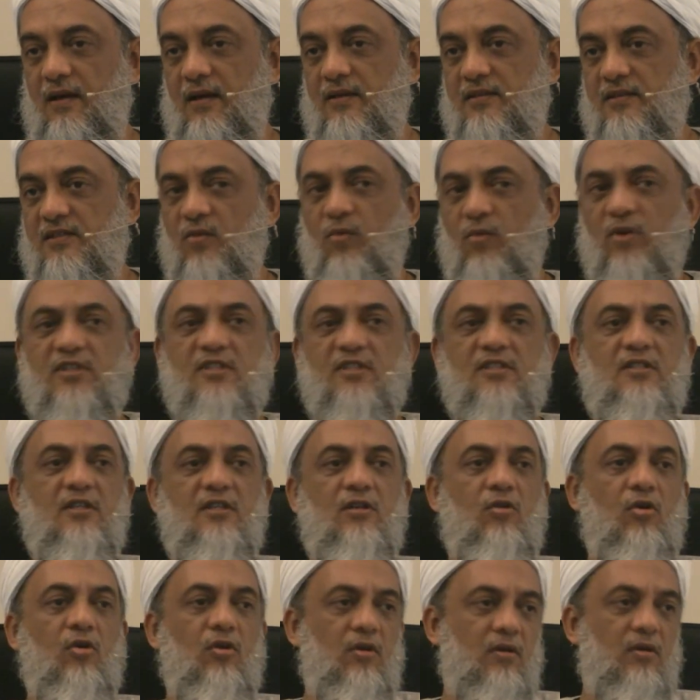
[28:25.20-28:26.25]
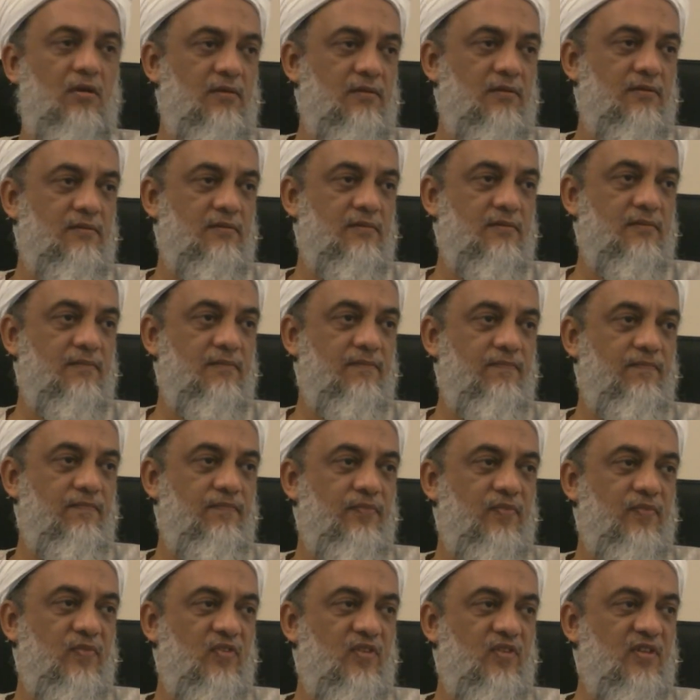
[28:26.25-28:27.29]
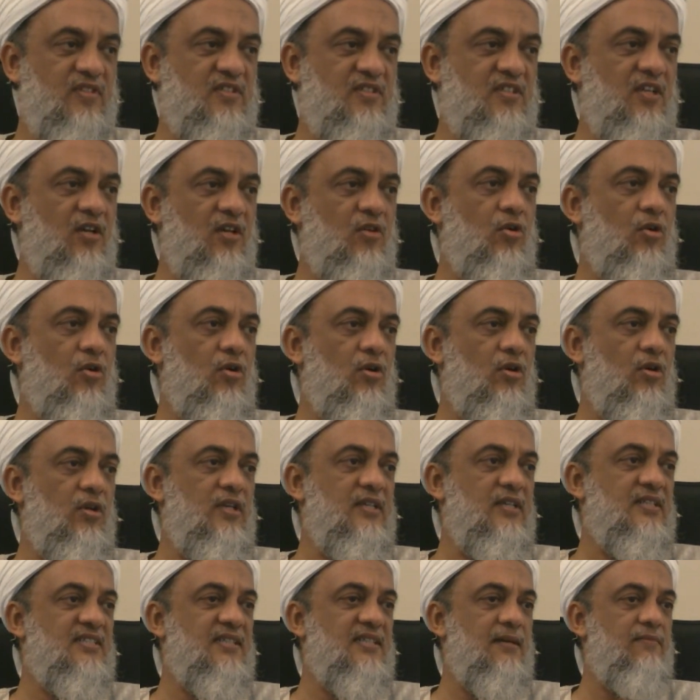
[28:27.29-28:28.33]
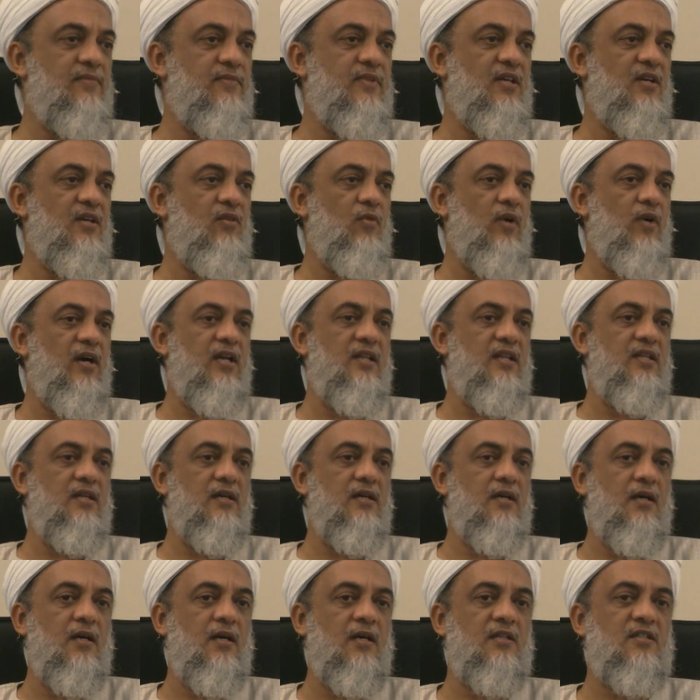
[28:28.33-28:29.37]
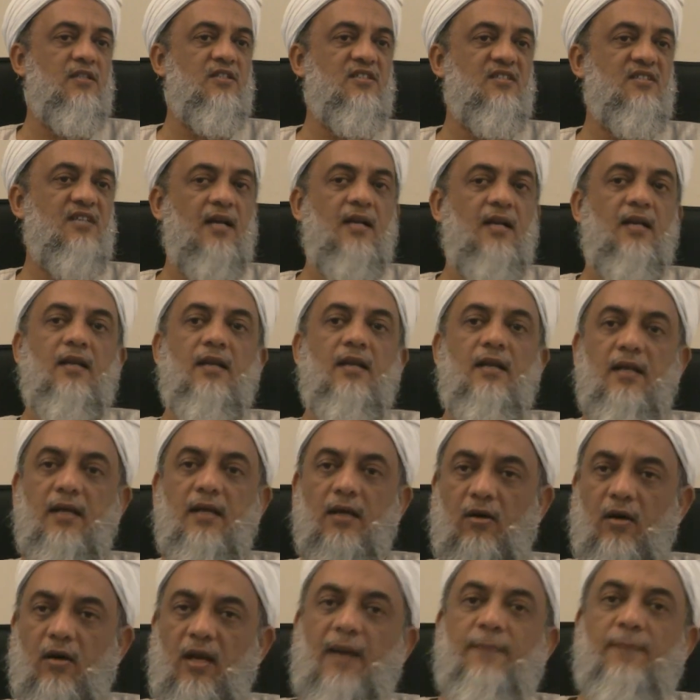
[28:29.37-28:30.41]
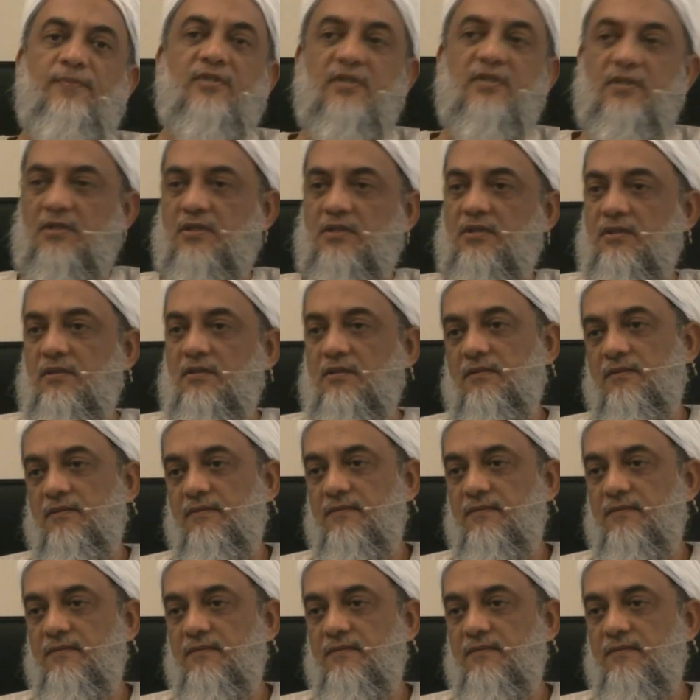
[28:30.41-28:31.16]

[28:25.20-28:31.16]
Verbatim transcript: He said, what's a sinkhole? So sinkhole is something where the earth suddenly collapses